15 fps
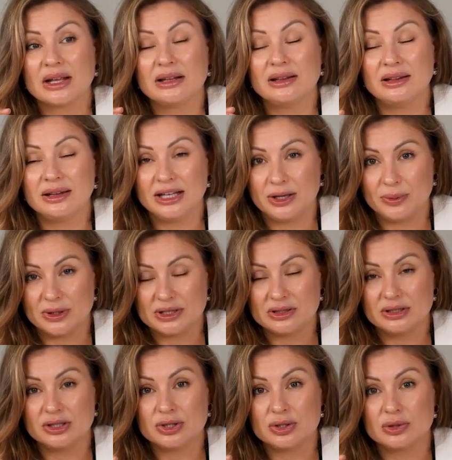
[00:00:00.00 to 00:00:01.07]
liquid,
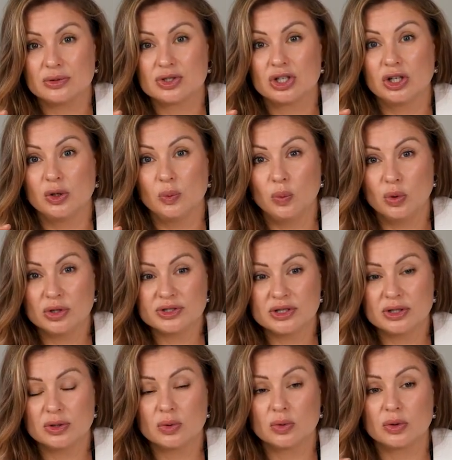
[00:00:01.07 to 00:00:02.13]
it's usually
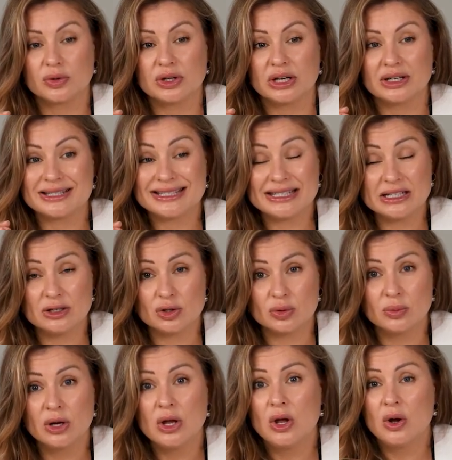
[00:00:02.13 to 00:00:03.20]
water or the serum